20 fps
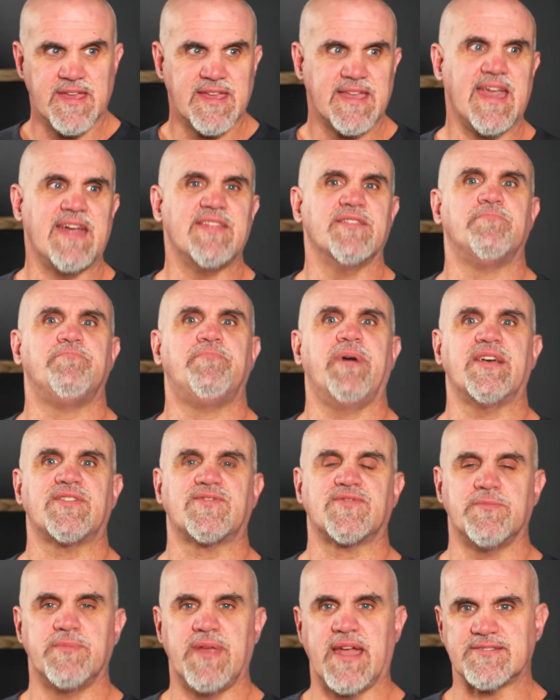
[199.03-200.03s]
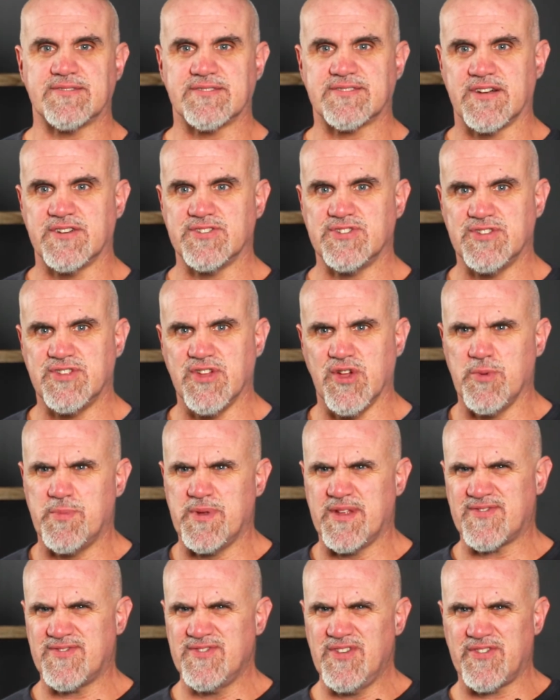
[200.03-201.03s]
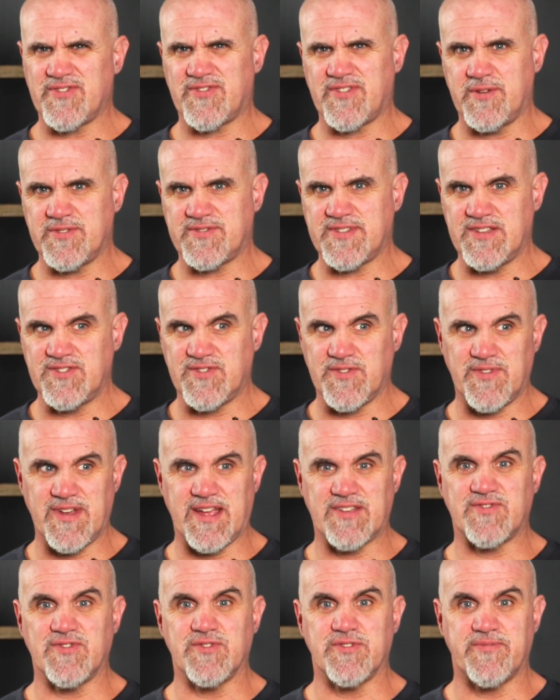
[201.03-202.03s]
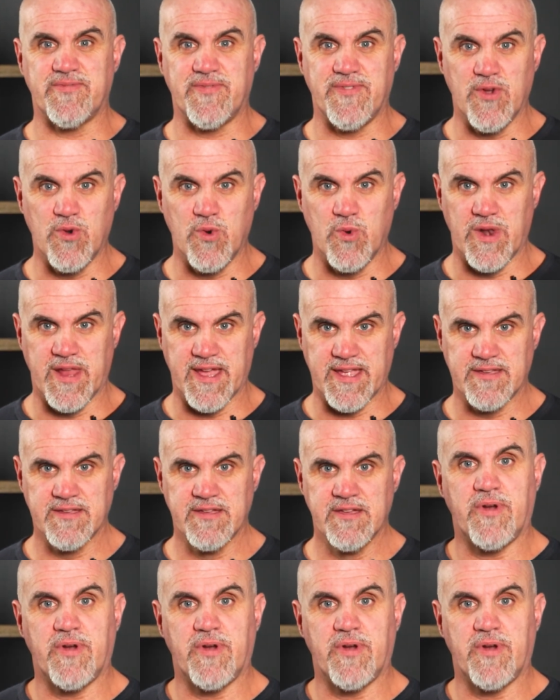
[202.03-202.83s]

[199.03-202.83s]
get the best from the exercise you do, but it's not so essential for actually the fueling.